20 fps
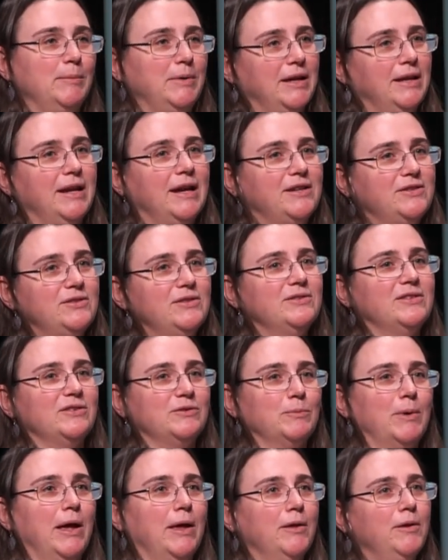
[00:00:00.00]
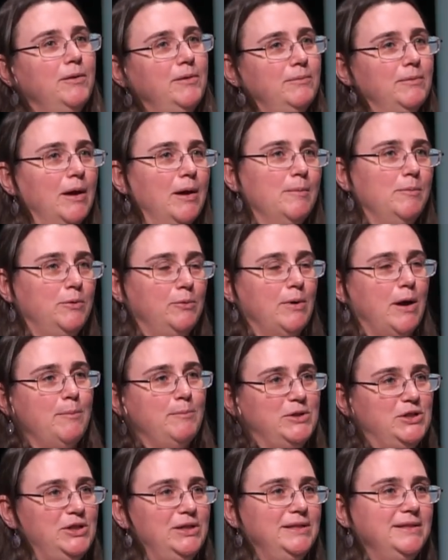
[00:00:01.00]
connections as well throughout
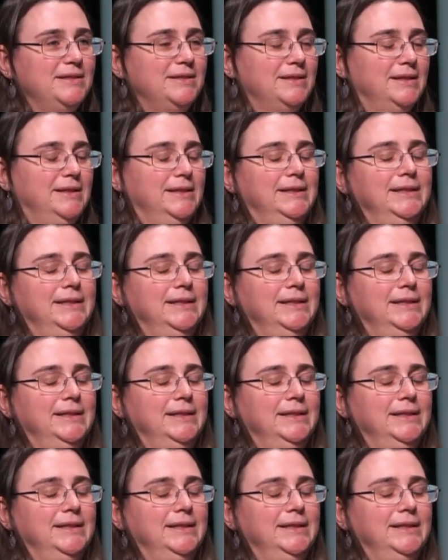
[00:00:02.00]
machines.